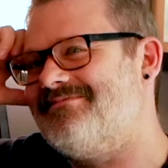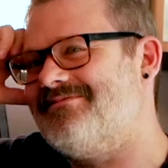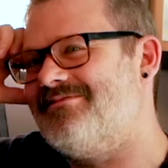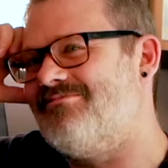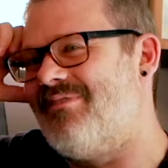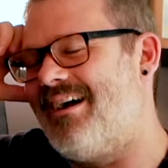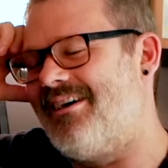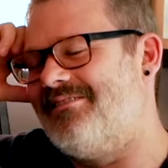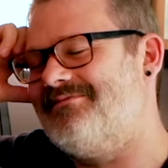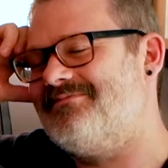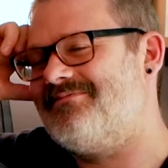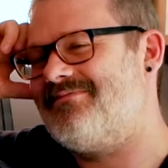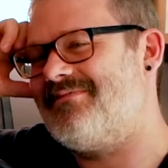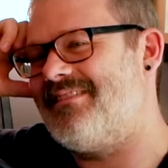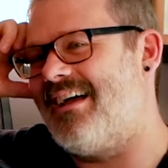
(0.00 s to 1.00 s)
Well,
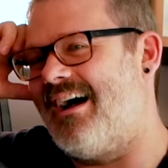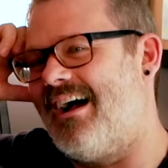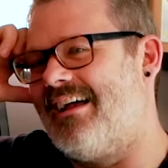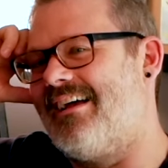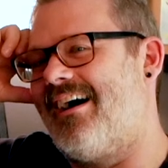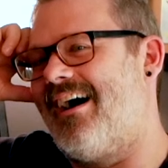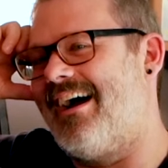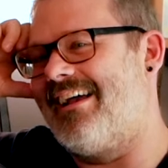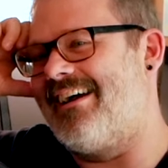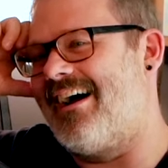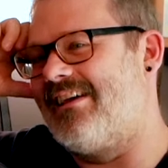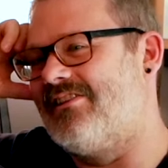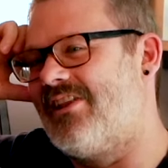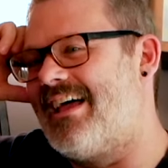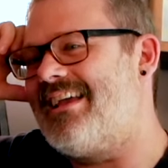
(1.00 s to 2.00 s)
I, I,
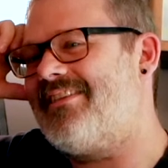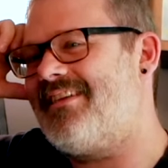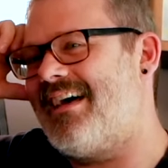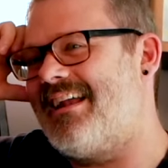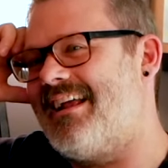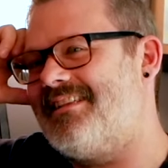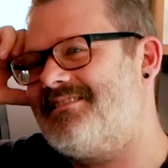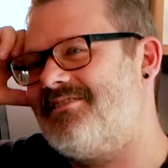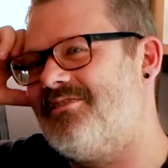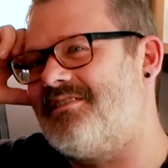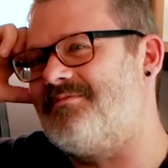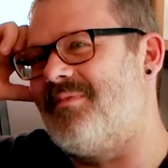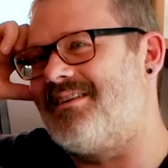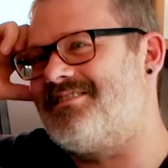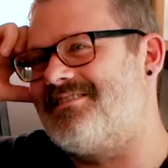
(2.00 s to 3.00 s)
I like that answer as
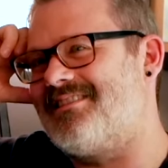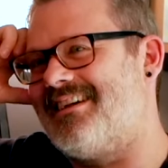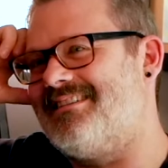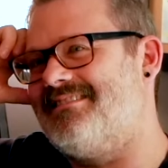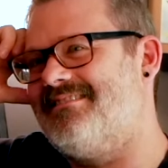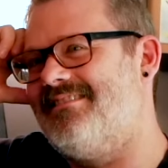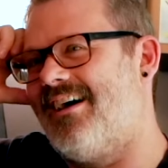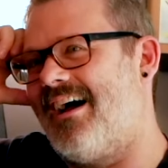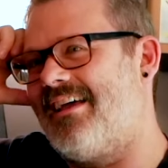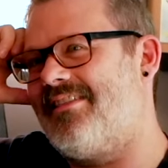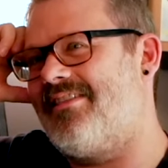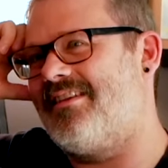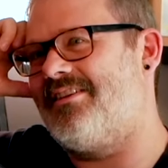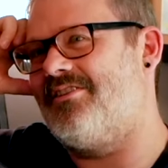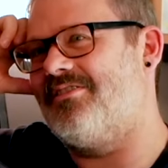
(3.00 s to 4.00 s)
much as I, I
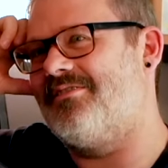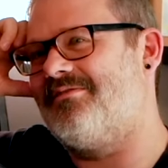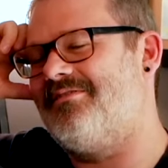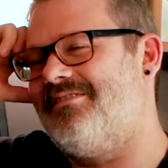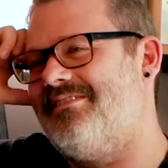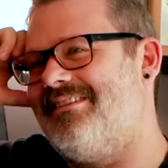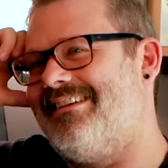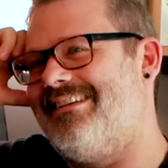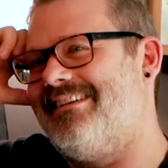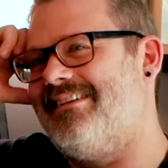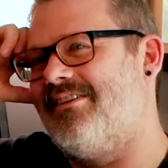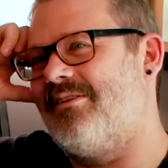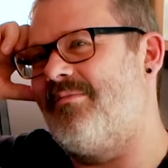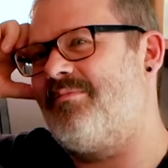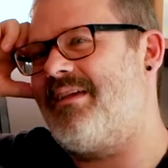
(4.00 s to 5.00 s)
think you're
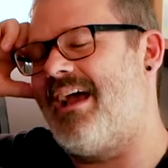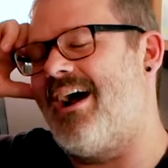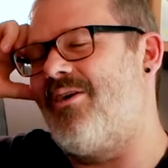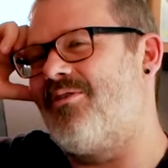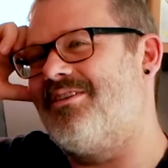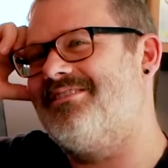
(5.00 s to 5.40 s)
you're a coward.